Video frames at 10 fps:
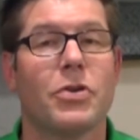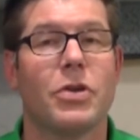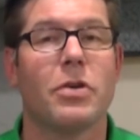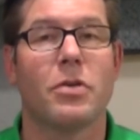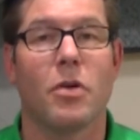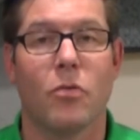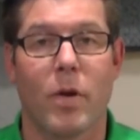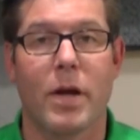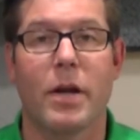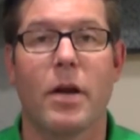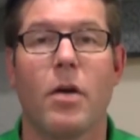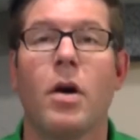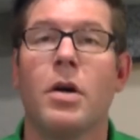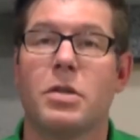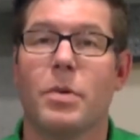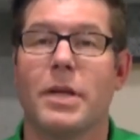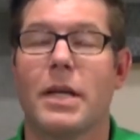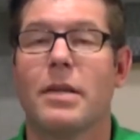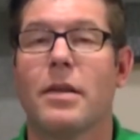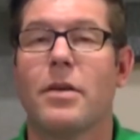chilled, ready to go. So when they
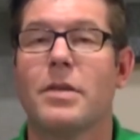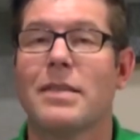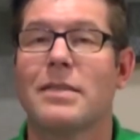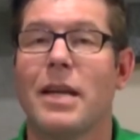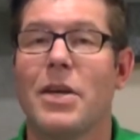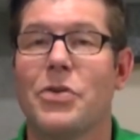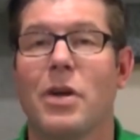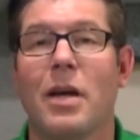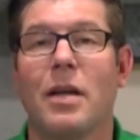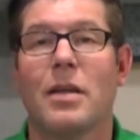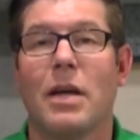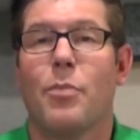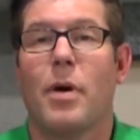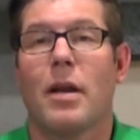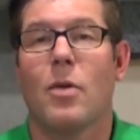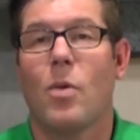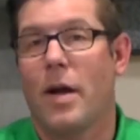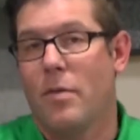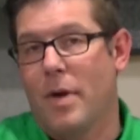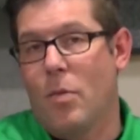get to their destination, they have a bottle of
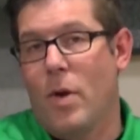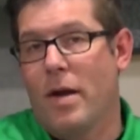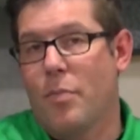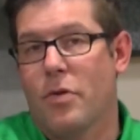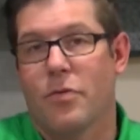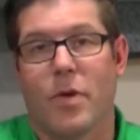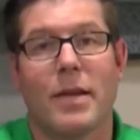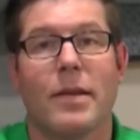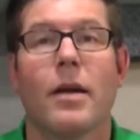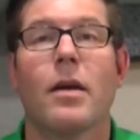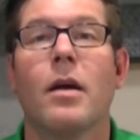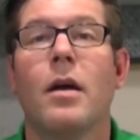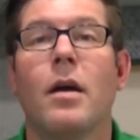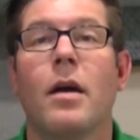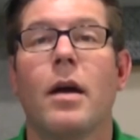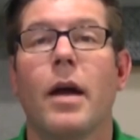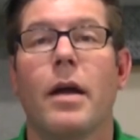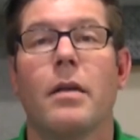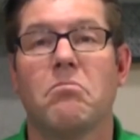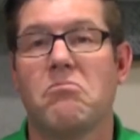wine. My wine is right there.
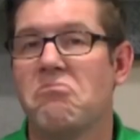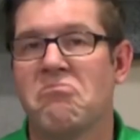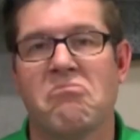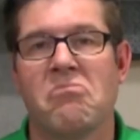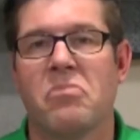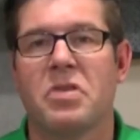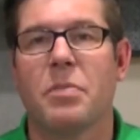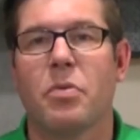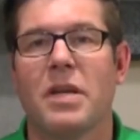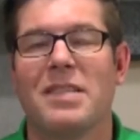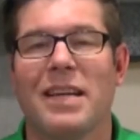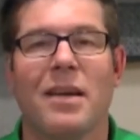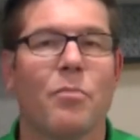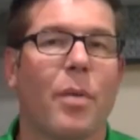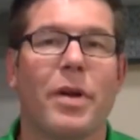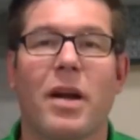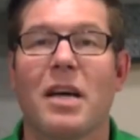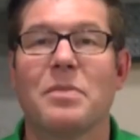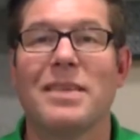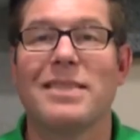And simple and easy. Probably
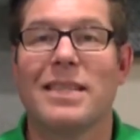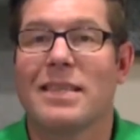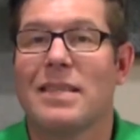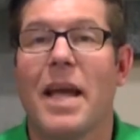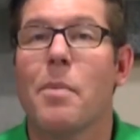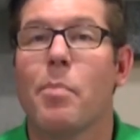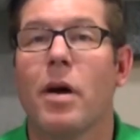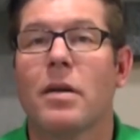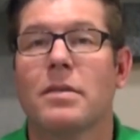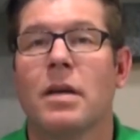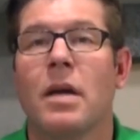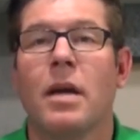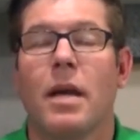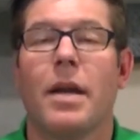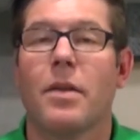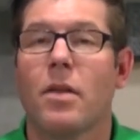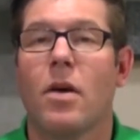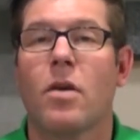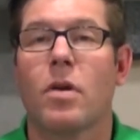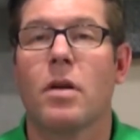cost me six to eight bucks. And in the
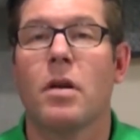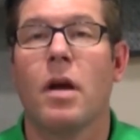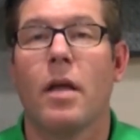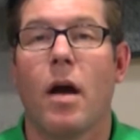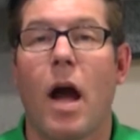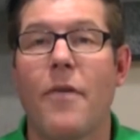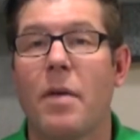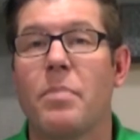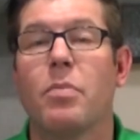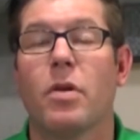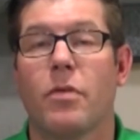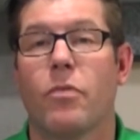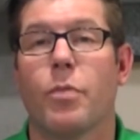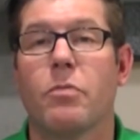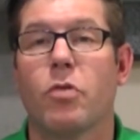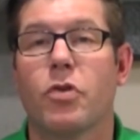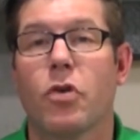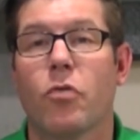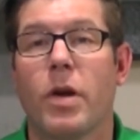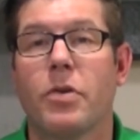long run, I've had people that have been
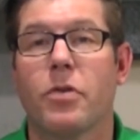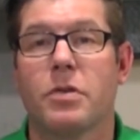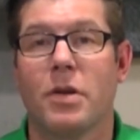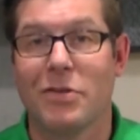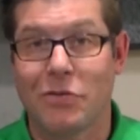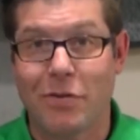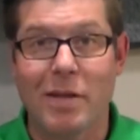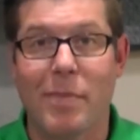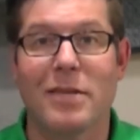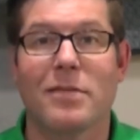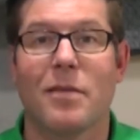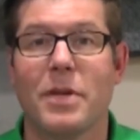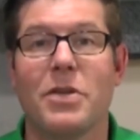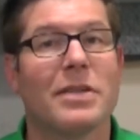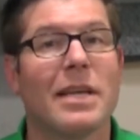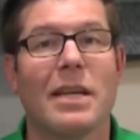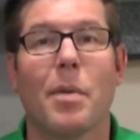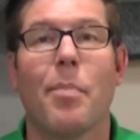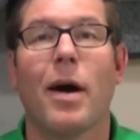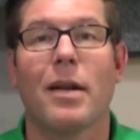return renters strictly based on me just getting them
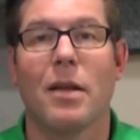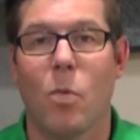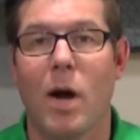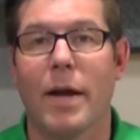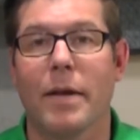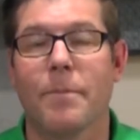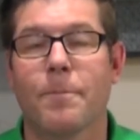a bottle of wine.